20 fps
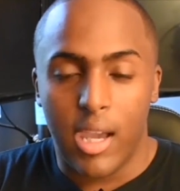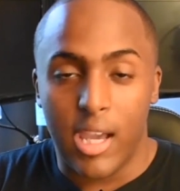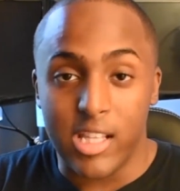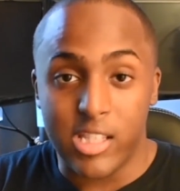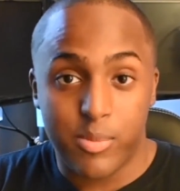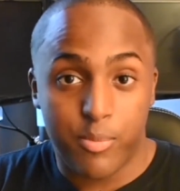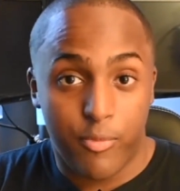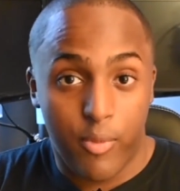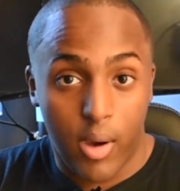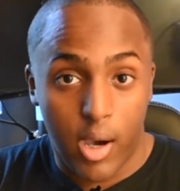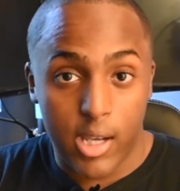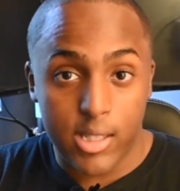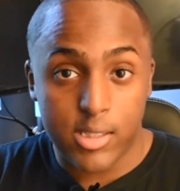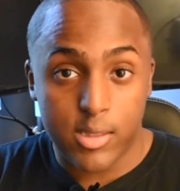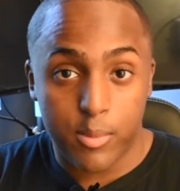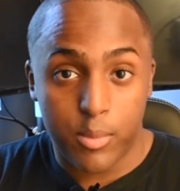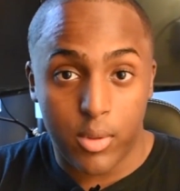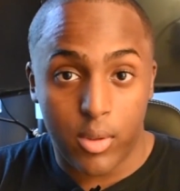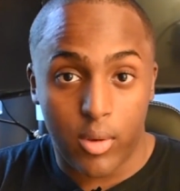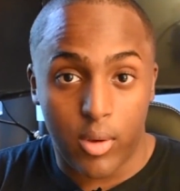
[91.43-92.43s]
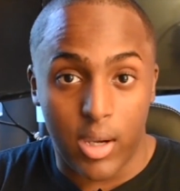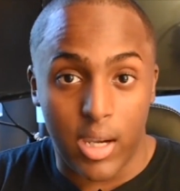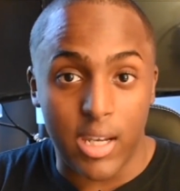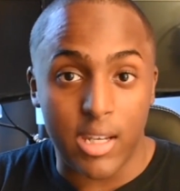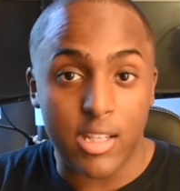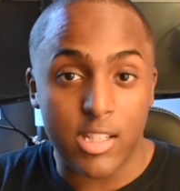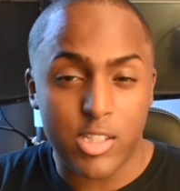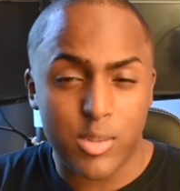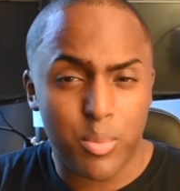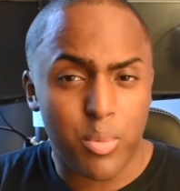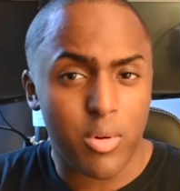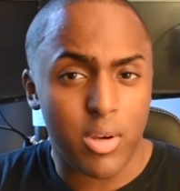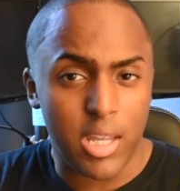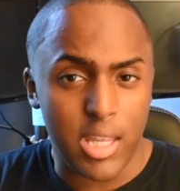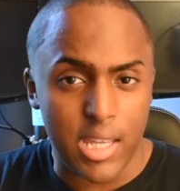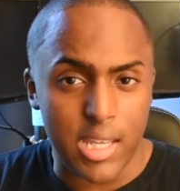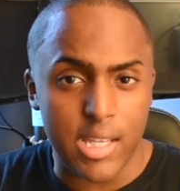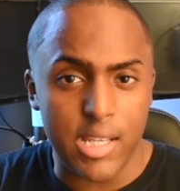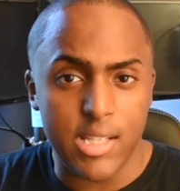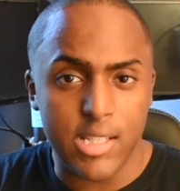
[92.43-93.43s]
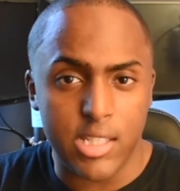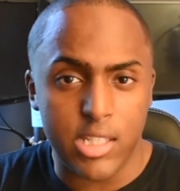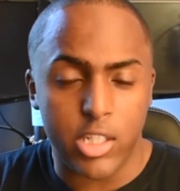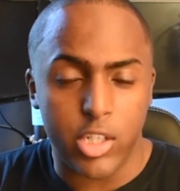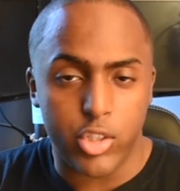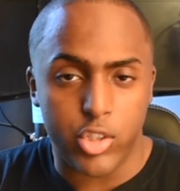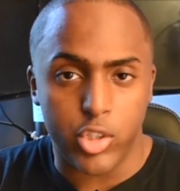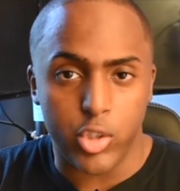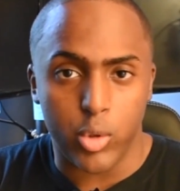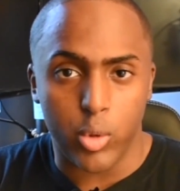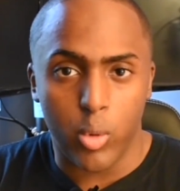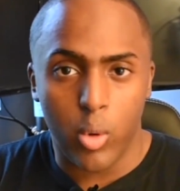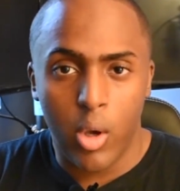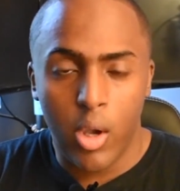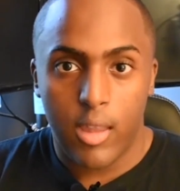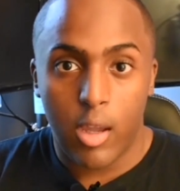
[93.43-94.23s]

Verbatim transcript: it's possible and it's pretty easy to do.